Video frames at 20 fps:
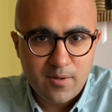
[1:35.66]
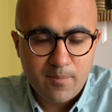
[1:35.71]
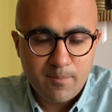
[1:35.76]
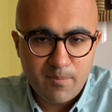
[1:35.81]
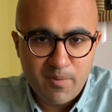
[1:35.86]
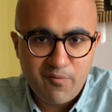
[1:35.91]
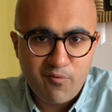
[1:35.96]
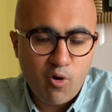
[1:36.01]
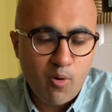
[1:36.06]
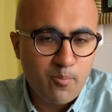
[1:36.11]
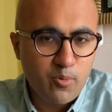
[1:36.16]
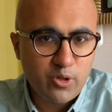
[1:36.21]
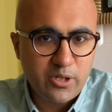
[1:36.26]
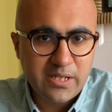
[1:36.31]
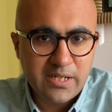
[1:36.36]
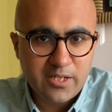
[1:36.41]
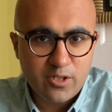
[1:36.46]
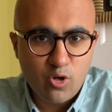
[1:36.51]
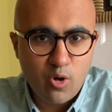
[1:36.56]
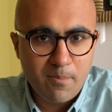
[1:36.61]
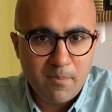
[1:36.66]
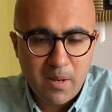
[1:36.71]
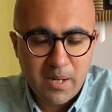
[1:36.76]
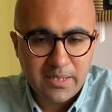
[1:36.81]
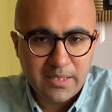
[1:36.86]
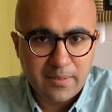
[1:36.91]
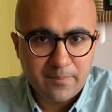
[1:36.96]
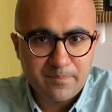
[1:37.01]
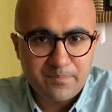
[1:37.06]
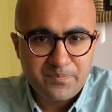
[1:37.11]
before putting in your
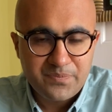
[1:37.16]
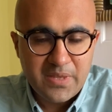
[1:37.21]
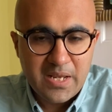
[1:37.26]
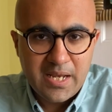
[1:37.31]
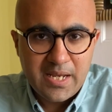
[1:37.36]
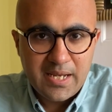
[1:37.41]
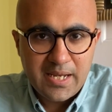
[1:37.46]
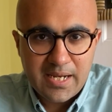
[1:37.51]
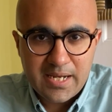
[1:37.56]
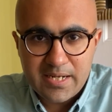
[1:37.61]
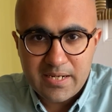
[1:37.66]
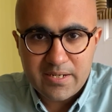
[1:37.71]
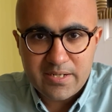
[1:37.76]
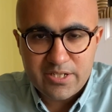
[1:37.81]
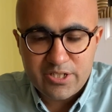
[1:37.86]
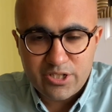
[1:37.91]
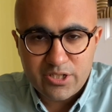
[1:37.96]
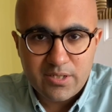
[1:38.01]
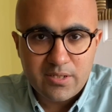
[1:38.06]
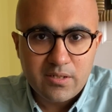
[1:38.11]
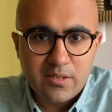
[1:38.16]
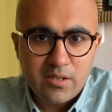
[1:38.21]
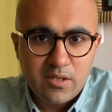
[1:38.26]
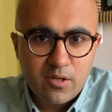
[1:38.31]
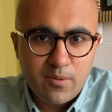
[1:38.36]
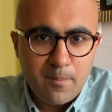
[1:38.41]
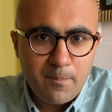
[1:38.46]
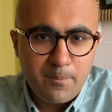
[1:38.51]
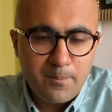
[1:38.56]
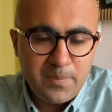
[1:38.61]
money. In addition,
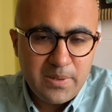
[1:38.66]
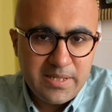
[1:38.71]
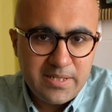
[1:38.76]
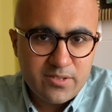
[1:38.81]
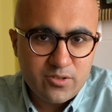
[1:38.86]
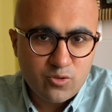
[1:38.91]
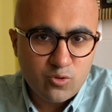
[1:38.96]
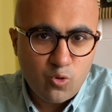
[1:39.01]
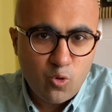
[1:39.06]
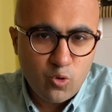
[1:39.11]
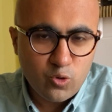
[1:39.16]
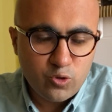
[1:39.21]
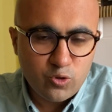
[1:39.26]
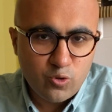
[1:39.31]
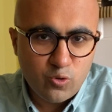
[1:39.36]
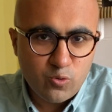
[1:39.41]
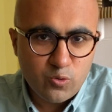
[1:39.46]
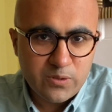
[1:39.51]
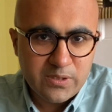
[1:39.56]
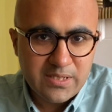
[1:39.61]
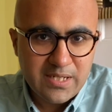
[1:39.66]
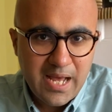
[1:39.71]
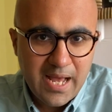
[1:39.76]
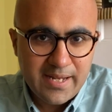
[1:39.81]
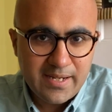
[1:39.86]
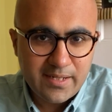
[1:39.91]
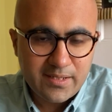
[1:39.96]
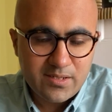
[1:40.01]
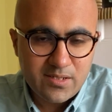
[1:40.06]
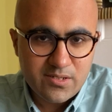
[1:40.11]
please go through the
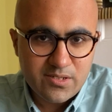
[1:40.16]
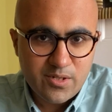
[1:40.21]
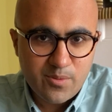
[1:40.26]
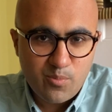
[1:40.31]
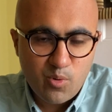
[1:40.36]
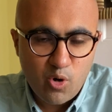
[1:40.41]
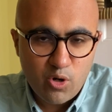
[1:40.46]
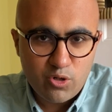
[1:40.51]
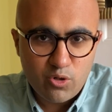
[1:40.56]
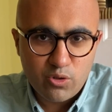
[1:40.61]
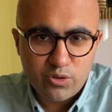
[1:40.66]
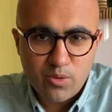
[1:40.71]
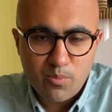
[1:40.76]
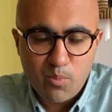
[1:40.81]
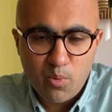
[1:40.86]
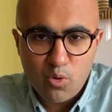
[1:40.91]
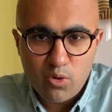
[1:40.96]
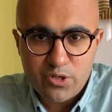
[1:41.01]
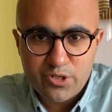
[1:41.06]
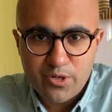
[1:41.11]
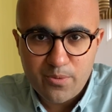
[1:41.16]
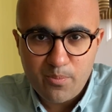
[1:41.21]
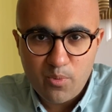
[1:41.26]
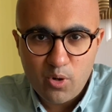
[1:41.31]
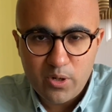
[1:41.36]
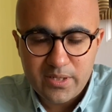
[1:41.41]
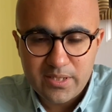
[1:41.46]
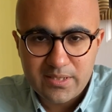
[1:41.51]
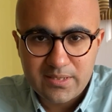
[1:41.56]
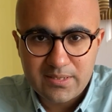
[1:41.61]
director's report or the board's
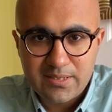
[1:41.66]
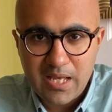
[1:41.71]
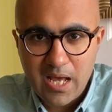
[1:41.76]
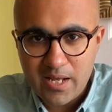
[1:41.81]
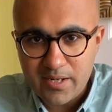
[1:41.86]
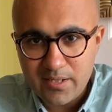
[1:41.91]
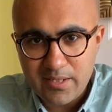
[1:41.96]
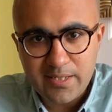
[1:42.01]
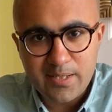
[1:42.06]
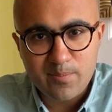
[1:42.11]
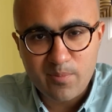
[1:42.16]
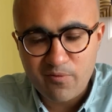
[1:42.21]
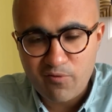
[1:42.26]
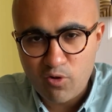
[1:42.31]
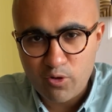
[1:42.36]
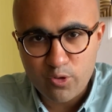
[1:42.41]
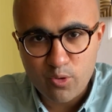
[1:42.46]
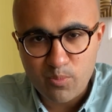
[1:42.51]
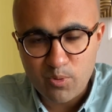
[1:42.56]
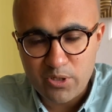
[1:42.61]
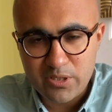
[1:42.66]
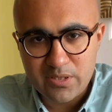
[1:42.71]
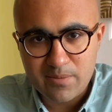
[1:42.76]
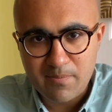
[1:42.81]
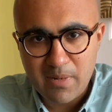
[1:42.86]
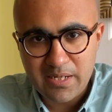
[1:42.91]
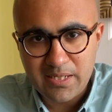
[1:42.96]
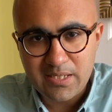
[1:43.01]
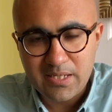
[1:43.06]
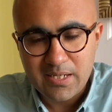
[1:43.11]
report thoroughly before you put in the
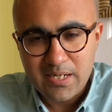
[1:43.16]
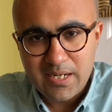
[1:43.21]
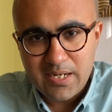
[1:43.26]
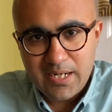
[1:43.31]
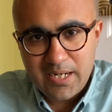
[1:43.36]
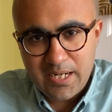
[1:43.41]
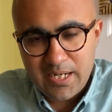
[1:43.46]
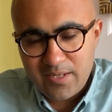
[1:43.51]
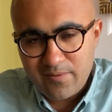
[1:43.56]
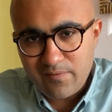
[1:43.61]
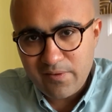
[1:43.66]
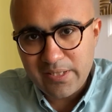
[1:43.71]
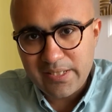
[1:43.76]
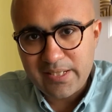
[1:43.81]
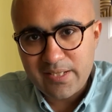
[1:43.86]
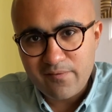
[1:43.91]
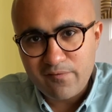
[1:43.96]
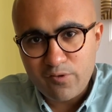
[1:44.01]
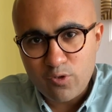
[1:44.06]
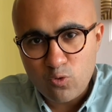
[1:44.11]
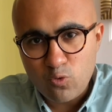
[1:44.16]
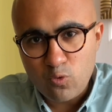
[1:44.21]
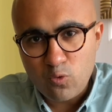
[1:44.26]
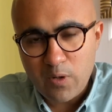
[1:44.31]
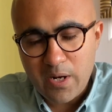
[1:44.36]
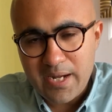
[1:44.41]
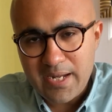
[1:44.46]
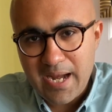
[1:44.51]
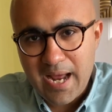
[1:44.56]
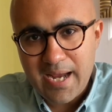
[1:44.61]
money. It will give
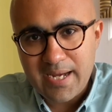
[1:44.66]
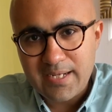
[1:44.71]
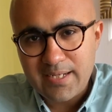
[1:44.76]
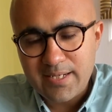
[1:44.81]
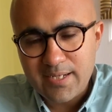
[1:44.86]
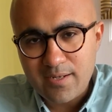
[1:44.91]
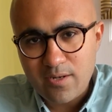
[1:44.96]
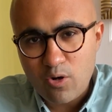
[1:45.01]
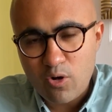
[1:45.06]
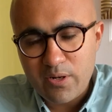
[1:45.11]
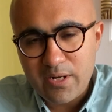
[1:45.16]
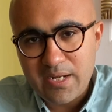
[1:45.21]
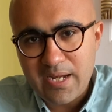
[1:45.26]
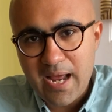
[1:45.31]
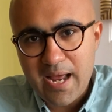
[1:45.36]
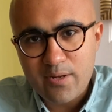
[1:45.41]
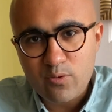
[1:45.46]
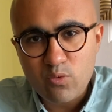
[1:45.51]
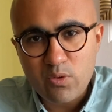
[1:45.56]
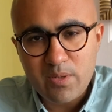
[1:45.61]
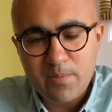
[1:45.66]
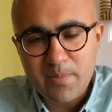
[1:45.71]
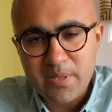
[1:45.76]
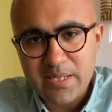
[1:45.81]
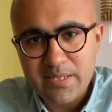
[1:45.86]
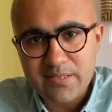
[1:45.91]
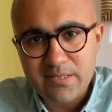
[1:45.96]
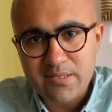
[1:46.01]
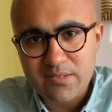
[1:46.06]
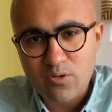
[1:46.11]
you an idea on an annual
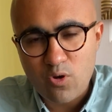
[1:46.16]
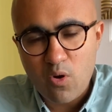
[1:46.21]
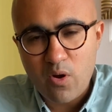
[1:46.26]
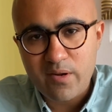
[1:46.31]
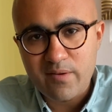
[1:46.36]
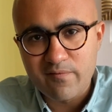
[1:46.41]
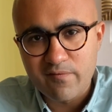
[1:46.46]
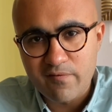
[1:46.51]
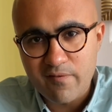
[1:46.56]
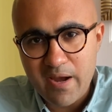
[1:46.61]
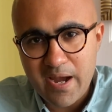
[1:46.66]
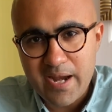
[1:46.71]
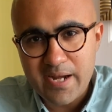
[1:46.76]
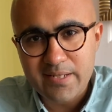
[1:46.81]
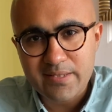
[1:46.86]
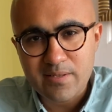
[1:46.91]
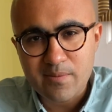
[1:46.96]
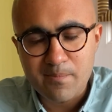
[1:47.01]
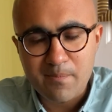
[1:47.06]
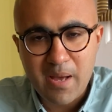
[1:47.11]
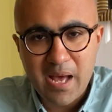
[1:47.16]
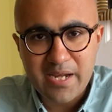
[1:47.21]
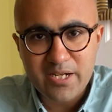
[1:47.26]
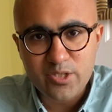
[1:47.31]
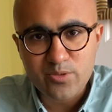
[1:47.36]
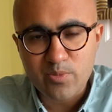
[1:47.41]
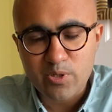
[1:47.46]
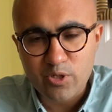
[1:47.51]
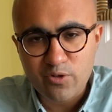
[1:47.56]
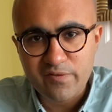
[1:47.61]
basis on where the
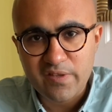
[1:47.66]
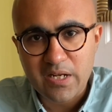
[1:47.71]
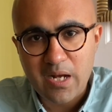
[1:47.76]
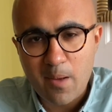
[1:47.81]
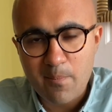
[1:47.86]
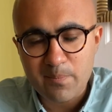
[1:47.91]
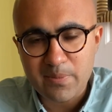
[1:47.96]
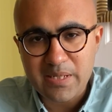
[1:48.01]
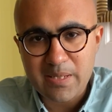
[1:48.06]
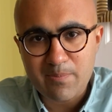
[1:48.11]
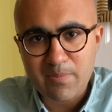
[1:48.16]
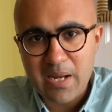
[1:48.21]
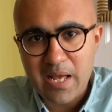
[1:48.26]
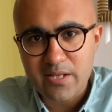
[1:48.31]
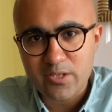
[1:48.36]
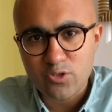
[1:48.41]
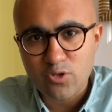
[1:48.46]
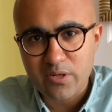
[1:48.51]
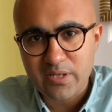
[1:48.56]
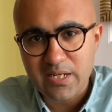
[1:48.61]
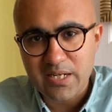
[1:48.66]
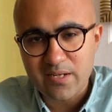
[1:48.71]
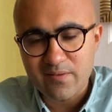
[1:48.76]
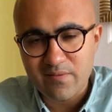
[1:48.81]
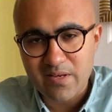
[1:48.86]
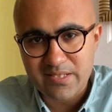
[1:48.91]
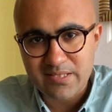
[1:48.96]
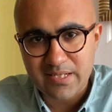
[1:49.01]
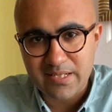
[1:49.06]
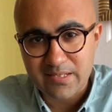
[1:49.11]
management of the company plans on
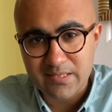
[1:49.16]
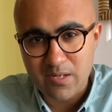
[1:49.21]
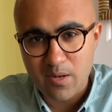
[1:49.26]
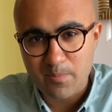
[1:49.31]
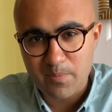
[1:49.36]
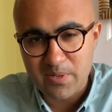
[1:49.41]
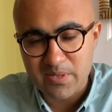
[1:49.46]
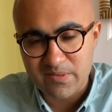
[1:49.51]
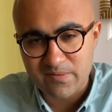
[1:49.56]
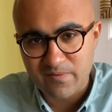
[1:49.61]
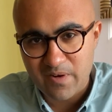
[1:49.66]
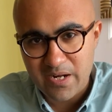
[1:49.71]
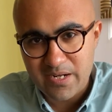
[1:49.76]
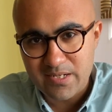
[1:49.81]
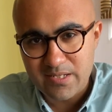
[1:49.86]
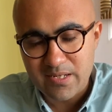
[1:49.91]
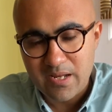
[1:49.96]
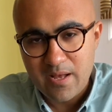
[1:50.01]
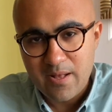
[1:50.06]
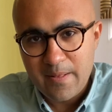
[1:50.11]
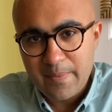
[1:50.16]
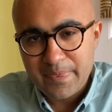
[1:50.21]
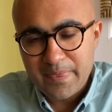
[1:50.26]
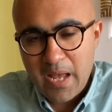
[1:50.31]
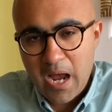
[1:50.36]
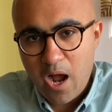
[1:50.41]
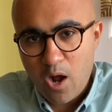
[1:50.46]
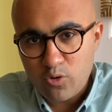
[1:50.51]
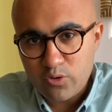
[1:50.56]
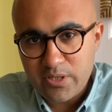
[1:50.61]
investing surplus funds,
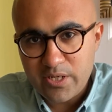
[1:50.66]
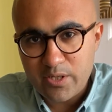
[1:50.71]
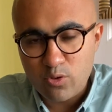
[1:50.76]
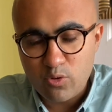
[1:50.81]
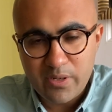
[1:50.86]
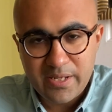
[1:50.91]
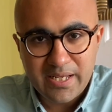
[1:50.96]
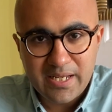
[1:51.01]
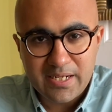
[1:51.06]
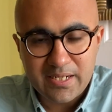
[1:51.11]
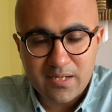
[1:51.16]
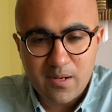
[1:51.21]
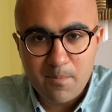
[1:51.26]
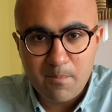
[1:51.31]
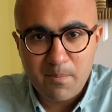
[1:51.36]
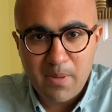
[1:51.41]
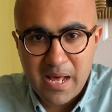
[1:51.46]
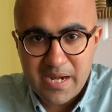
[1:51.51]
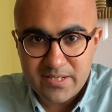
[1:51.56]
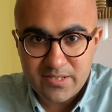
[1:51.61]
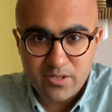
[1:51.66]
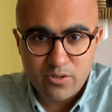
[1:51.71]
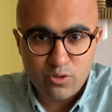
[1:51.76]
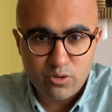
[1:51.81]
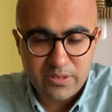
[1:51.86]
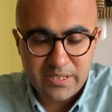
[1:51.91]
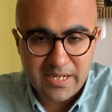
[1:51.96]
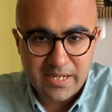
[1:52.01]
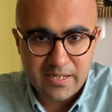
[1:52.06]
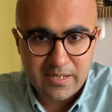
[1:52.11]
how they're doing in comparison to
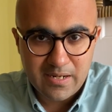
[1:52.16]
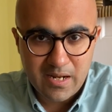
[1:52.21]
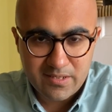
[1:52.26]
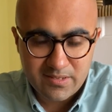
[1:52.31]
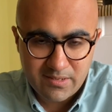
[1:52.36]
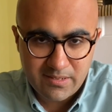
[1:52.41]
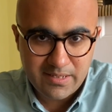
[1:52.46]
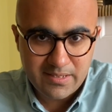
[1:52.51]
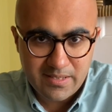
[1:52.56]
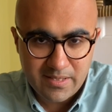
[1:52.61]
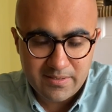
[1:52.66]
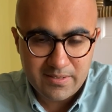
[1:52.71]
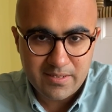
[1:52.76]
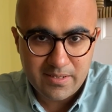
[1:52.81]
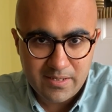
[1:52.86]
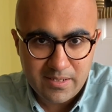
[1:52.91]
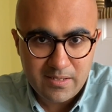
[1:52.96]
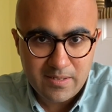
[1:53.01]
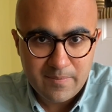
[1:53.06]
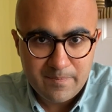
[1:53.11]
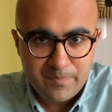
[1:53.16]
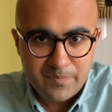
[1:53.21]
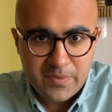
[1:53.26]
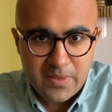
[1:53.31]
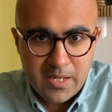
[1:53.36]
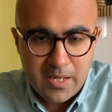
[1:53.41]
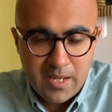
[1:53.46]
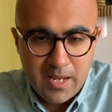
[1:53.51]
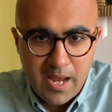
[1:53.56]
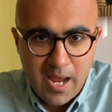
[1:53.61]
the industry that they're in,
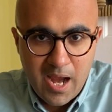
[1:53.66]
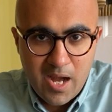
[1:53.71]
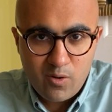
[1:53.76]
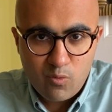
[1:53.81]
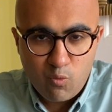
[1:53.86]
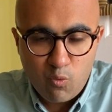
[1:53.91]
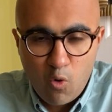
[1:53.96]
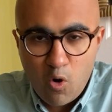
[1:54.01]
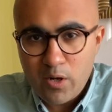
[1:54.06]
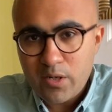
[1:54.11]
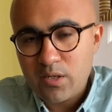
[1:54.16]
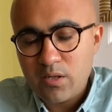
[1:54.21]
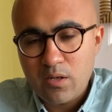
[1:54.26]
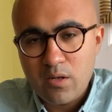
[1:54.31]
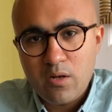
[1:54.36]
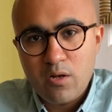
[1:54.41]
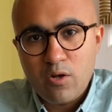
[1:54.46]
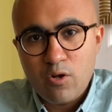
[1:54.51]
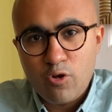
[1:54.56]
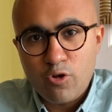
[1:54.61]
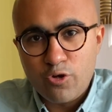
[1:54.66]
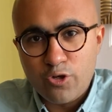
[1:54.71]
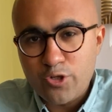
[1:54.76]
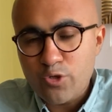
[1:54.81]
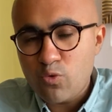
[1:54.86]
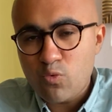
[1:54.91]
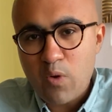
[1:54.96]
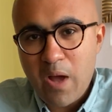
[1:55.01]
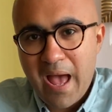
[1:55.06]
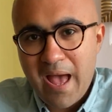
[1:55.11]
and what
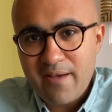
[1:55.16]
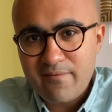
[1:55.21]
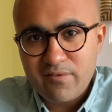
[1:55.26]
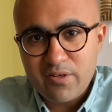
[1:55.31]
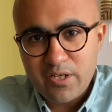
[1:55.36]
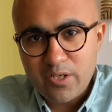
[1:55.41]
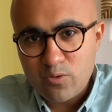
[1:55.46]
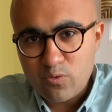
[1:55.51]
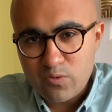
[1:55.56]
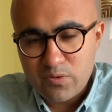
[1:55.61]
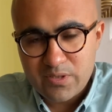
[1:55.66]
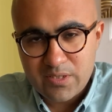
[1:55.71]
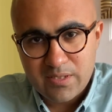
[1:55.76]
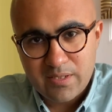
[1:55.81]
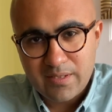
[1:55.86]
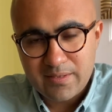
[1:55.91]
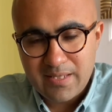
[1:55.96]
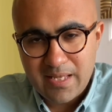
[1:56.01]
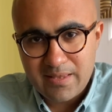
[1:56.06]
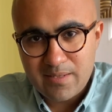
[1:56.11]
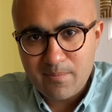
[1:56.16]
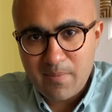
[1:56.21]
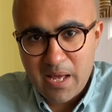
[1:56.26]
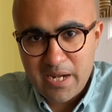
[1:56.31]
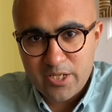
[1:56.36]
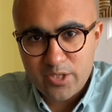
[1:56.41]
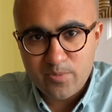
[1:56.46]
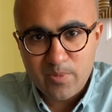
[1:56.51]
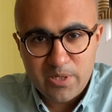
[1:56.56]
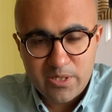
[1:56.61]
new avenues that the
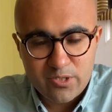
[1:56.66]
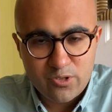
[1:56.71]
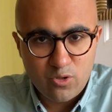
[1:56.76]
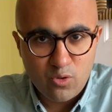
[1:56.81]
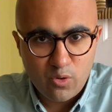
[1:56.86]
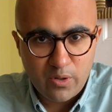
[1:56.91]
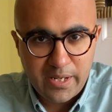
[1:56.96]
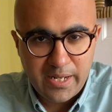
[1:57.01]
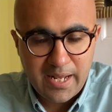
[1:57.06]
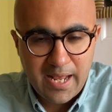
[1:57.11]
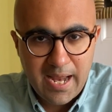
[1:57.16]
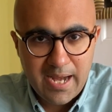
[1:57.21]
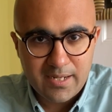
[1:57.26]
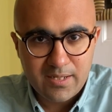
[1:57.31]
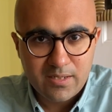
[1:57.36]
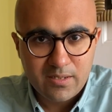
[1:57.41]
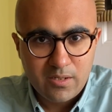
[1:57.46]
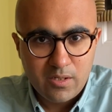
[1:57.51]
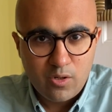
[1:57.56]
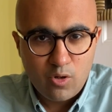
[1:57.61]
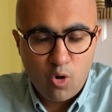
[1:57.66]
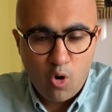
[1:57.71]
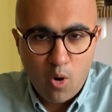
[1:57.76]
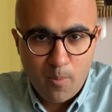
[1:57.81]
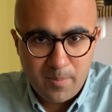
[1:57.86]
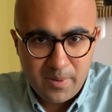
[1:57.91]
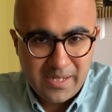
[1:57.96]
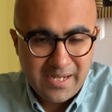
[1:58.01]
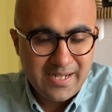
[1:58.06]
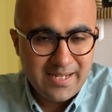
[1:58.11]
management is looking at
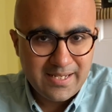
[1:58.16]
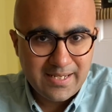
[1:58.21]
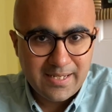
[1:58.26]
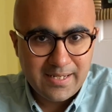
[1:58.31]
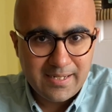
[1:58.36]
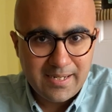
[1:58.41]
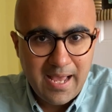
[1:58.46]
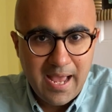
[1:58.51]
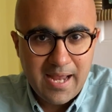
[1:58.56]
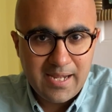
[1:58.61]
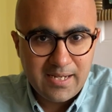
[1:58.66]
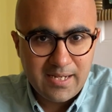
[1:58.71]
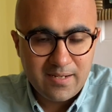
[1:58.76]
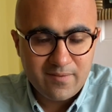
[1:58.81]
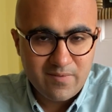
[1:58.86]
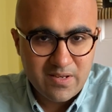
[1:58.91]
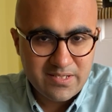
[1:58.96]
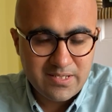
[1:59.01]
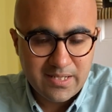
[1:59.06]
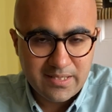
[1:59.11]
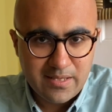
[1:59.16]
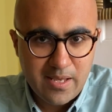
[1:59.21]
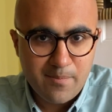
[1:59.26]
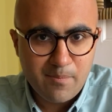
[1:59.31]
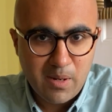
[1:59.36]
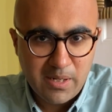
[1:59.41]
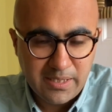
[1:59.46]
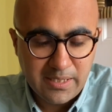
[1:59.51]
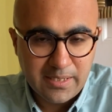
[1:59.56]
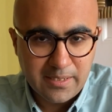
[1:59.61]
operating in and investing their
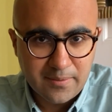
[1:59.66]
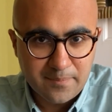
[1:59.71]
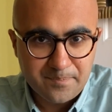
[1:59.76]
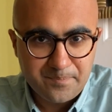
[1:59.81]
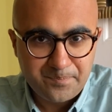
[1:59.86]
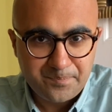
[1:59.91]
money in.